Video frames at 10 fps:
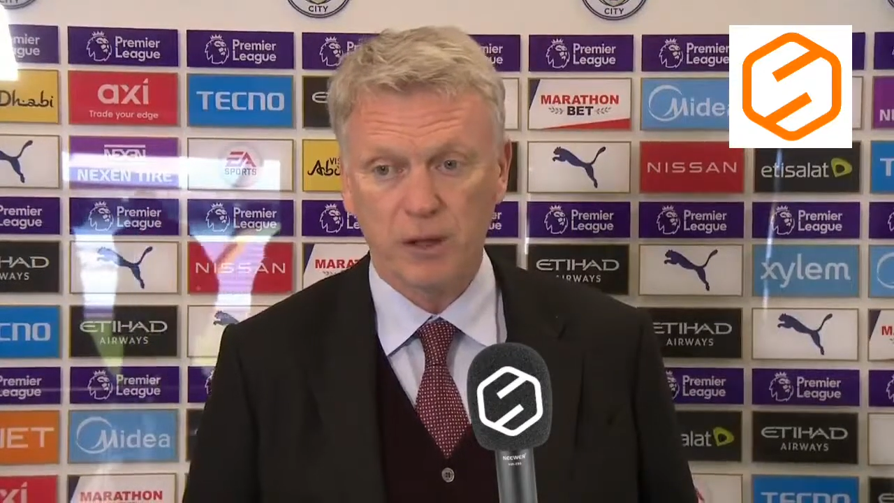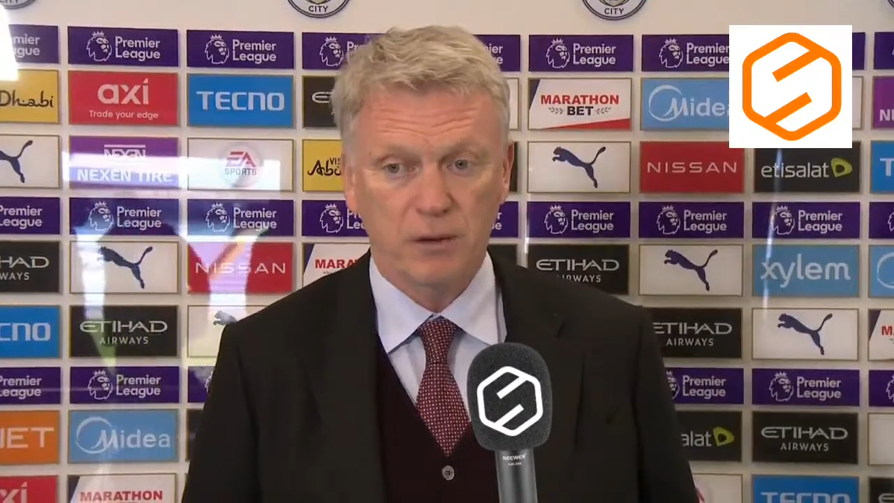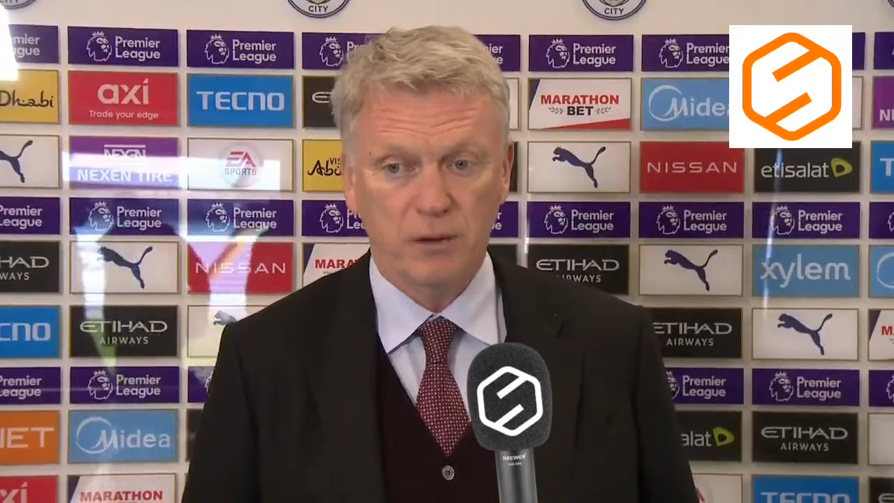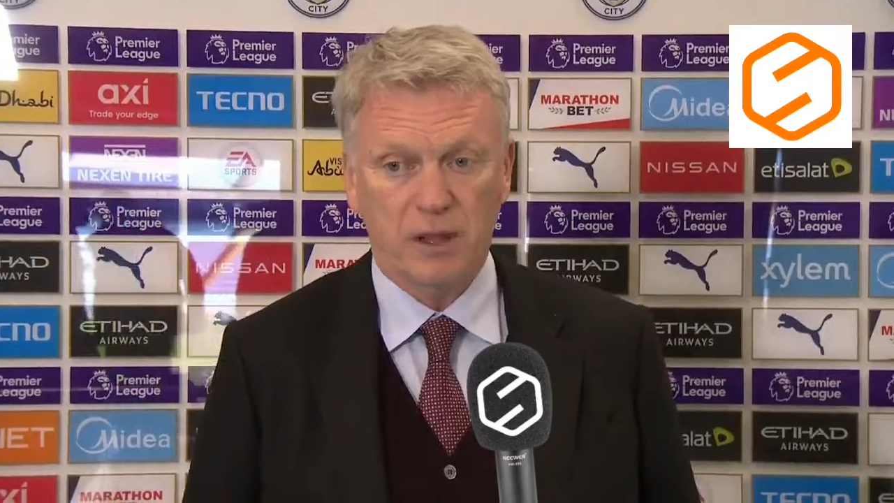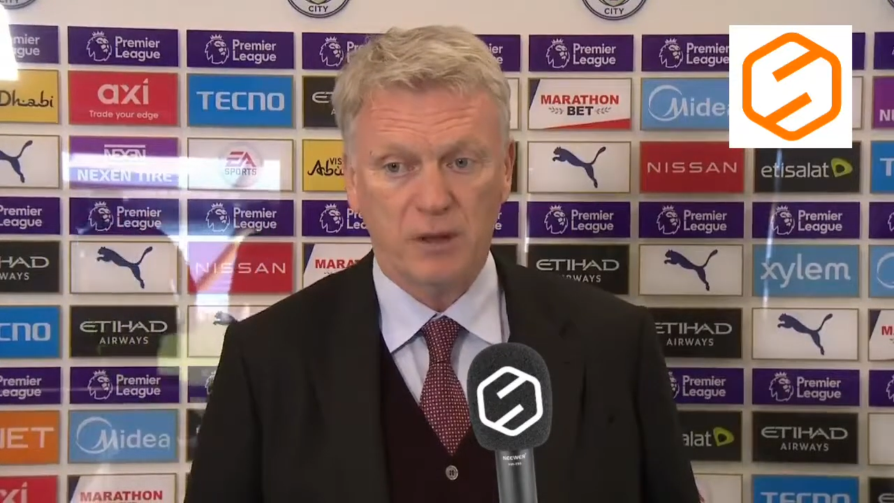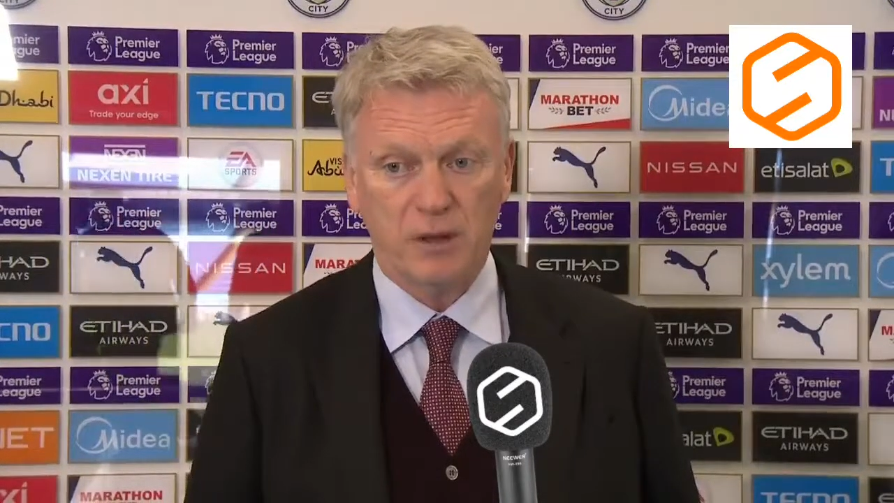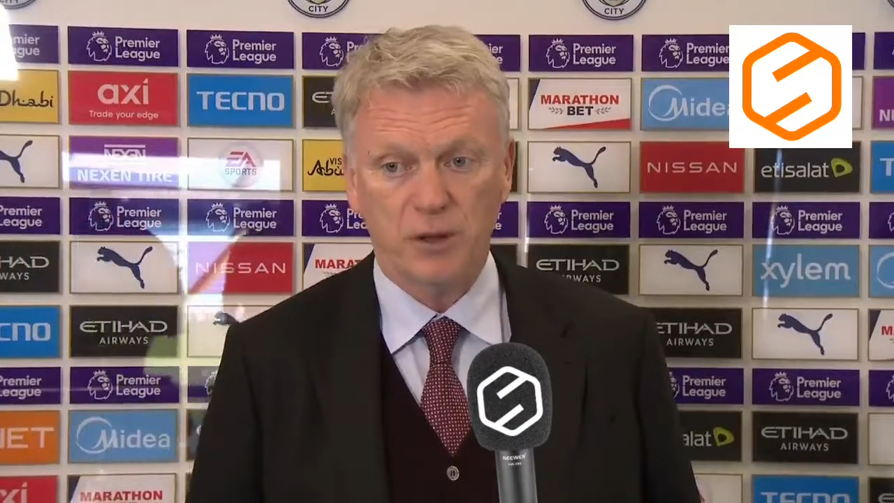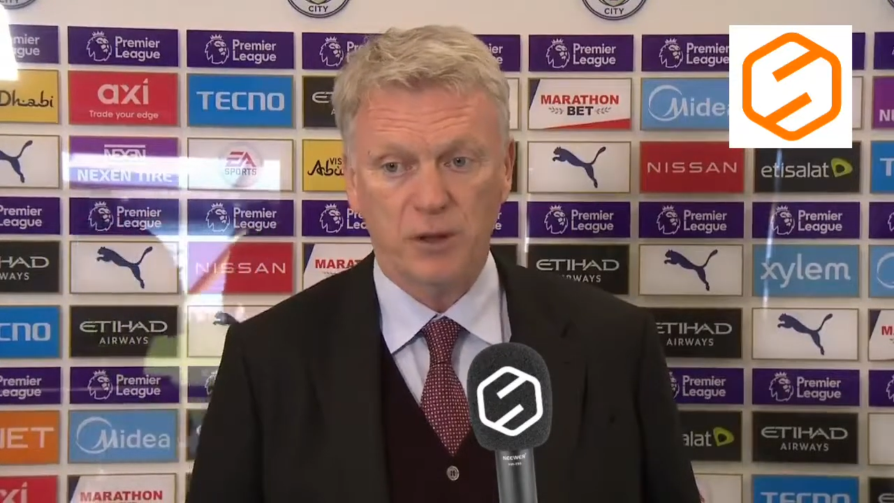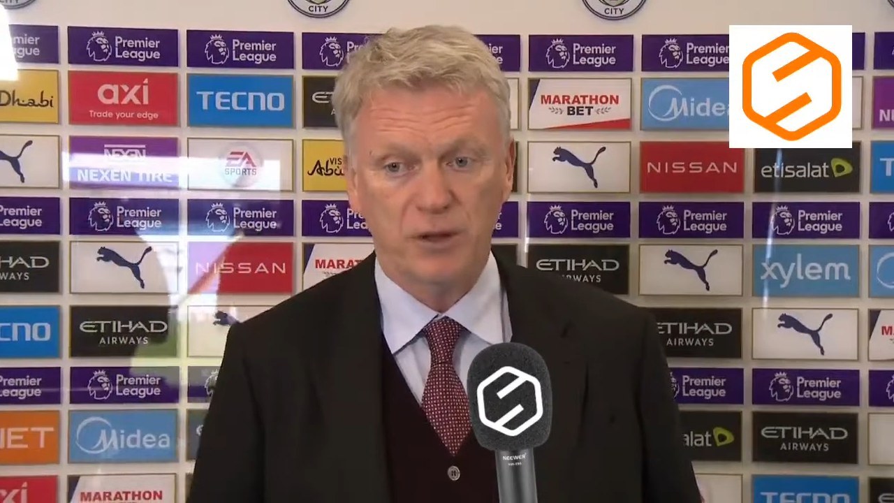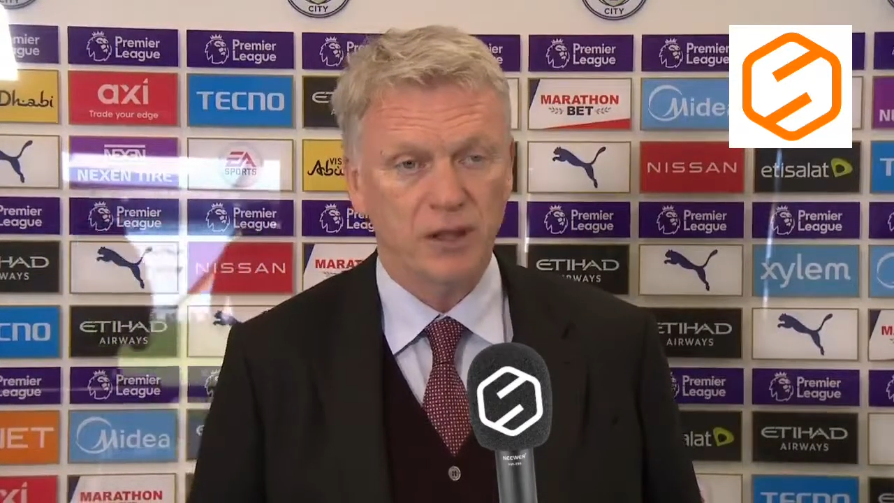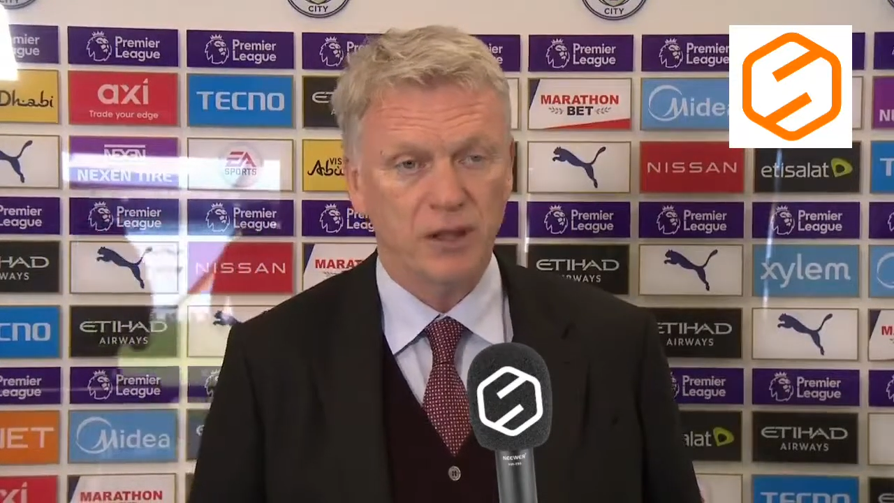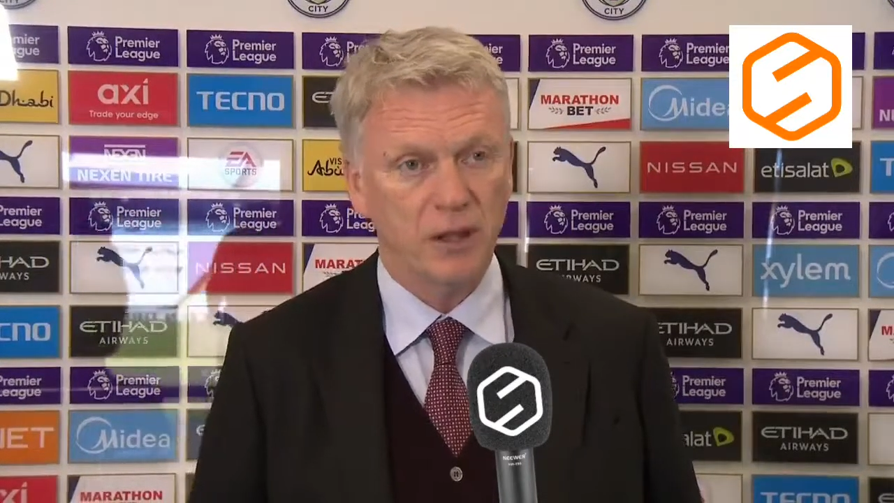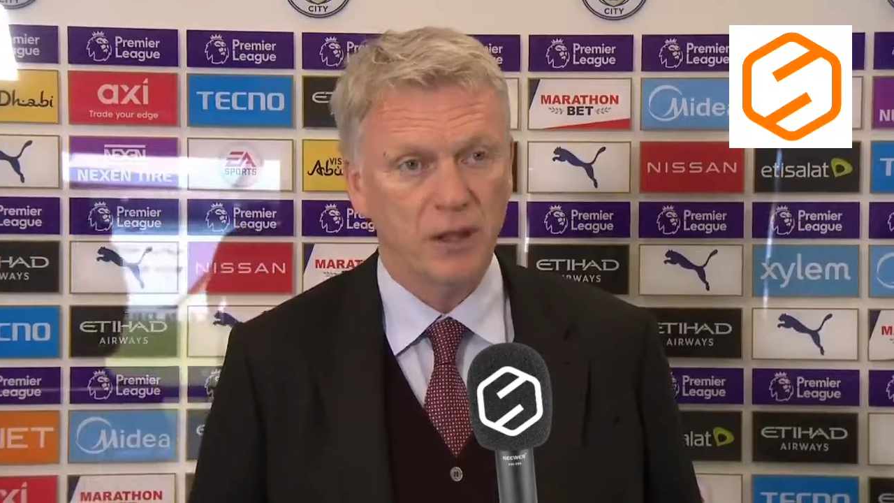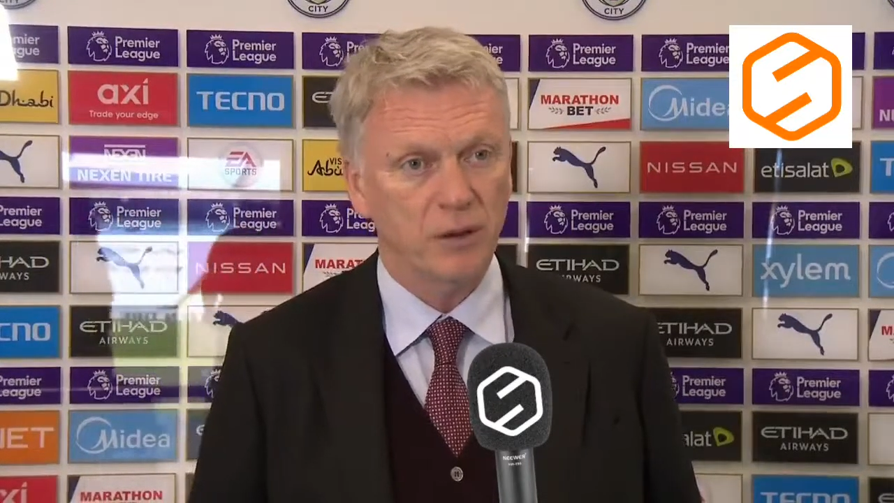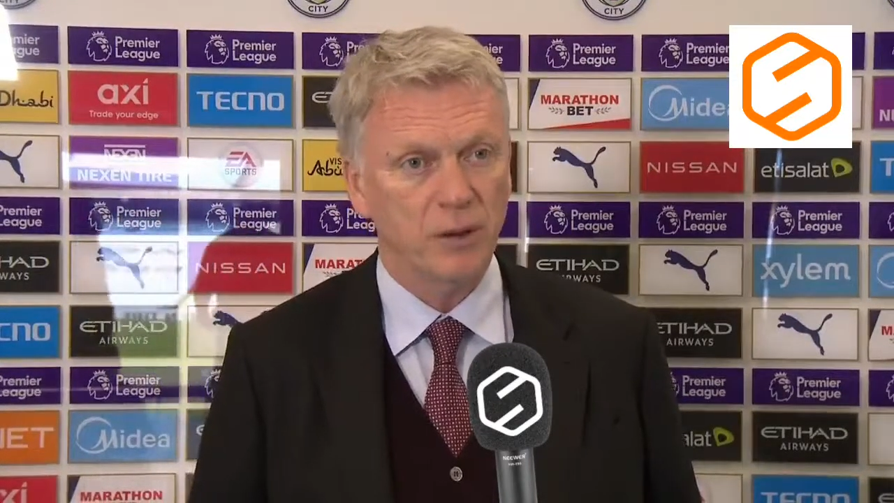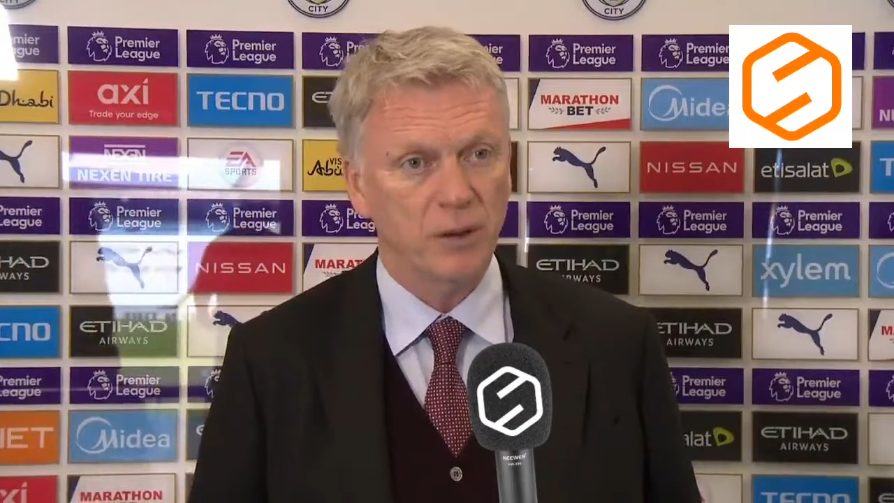And as we saw today, you know